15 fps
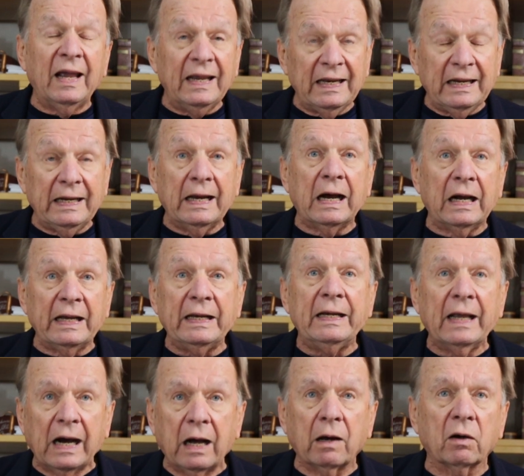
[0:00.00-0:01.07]

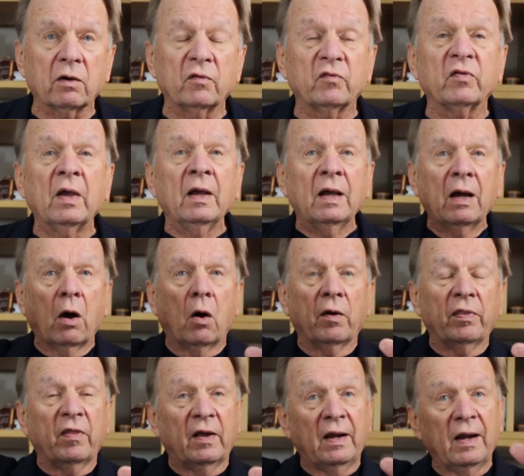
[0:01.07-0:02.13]
$89
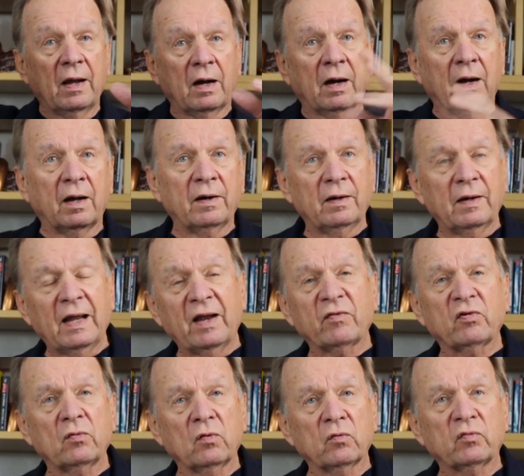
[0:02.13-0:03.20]
on the uh,
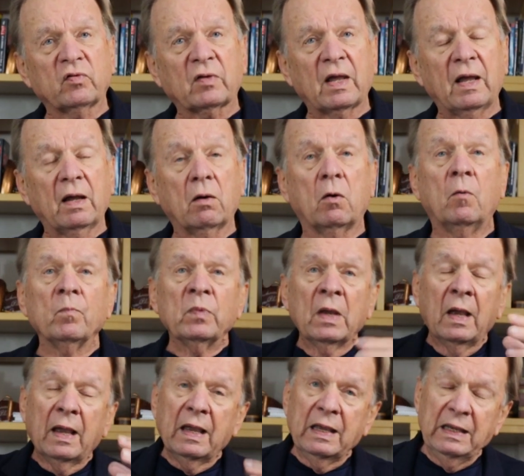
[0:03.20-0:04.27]
national scale,
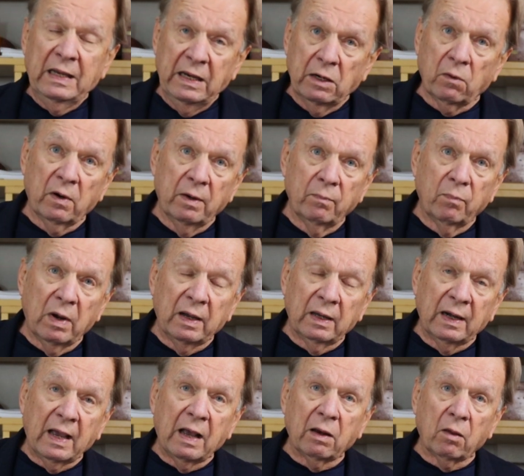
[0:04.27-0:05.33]
here in,
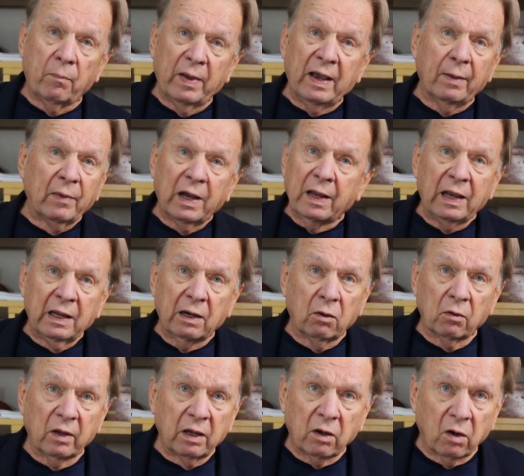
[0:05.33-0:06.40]
in Alabama, it
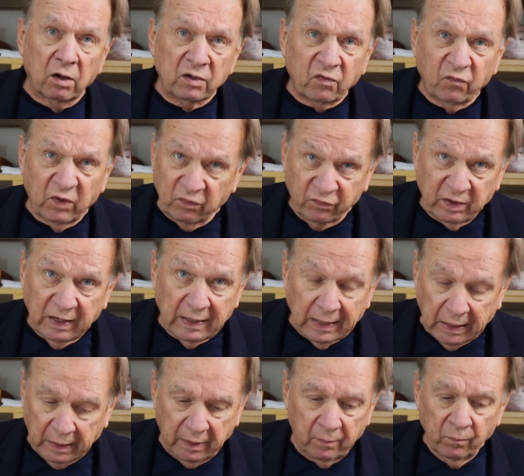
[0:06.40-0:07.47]
only costs
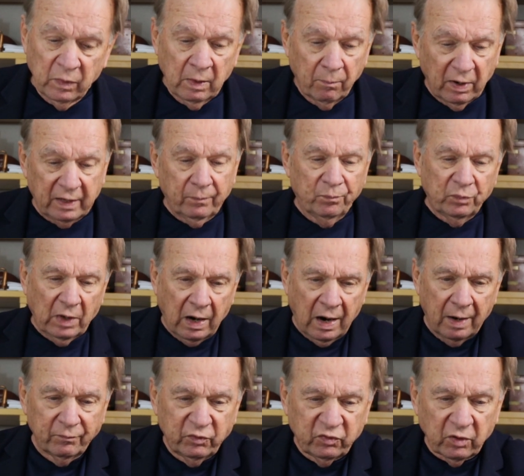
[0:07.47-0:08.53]
59 but
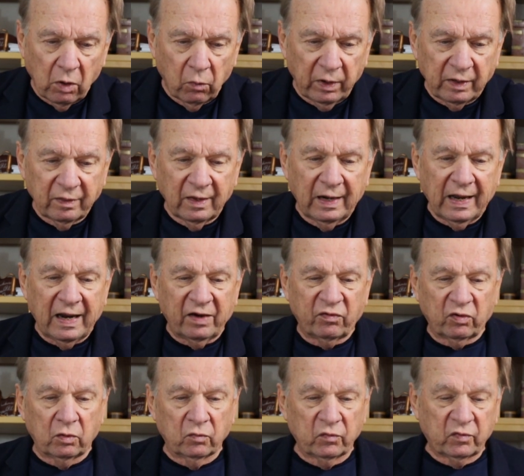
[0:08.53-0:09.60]
I'm showing the
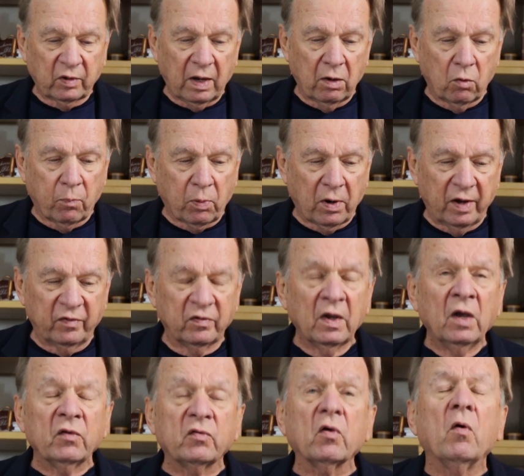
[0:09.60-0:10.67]
national scale price.
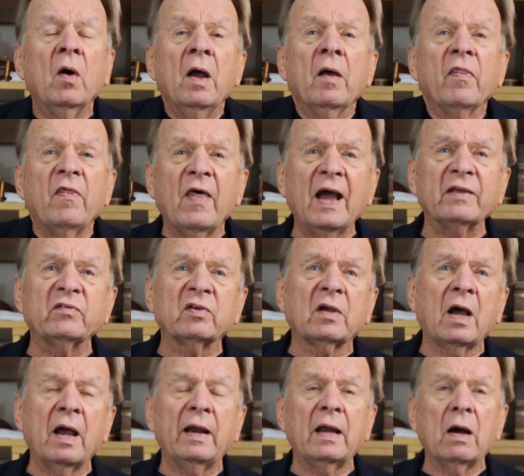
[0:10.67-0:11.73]
So that's
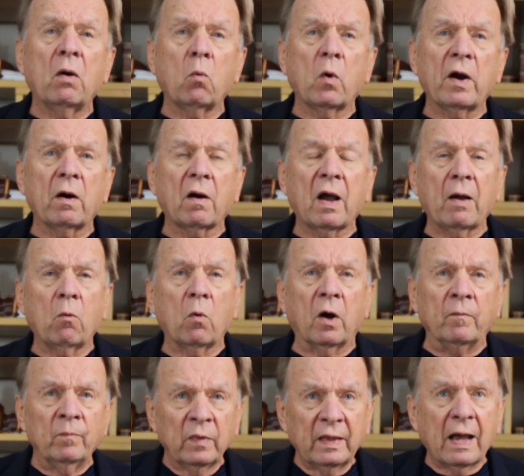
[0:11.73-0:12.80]
kind of where I
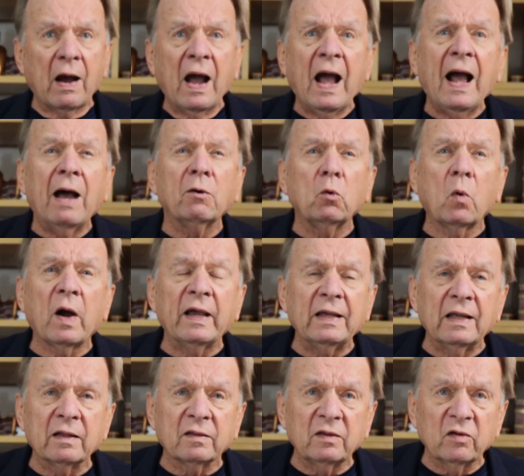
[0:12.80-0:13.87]
want. Now, how do I
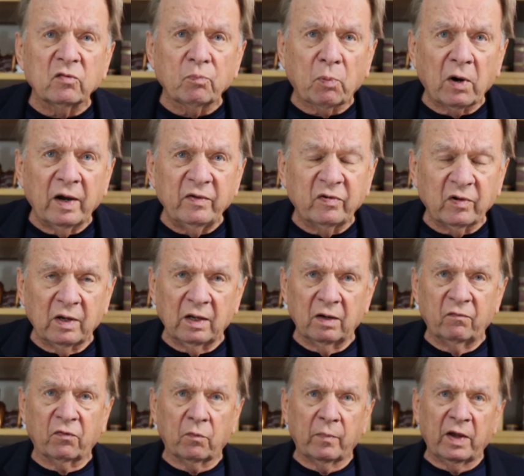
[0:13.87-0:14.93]
get this pricing
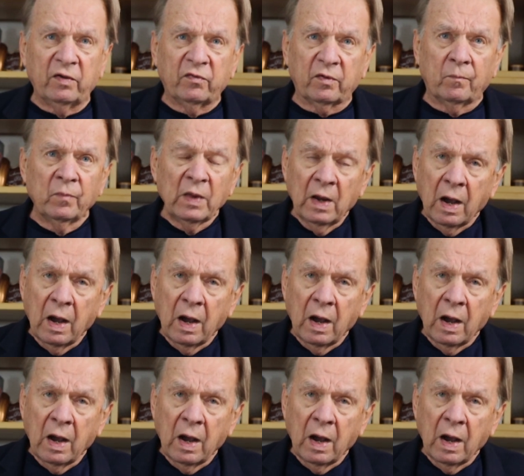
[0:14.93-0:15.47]
information?